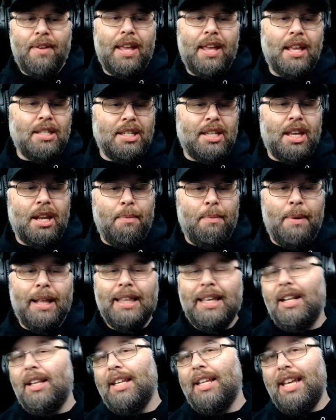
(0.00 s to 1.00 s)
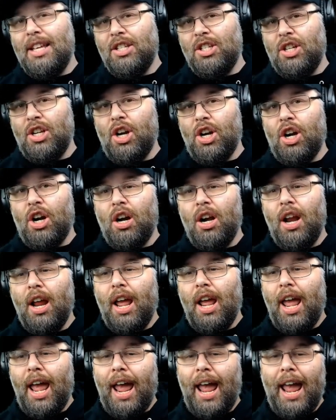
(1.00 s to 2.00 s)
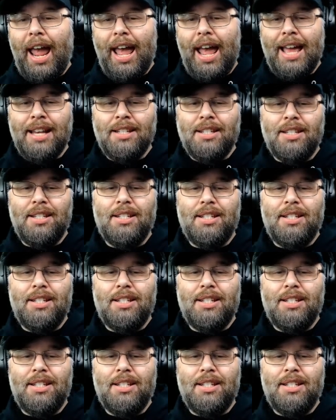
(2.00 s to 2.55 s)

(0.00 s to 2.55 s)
It's going to be a little easier, and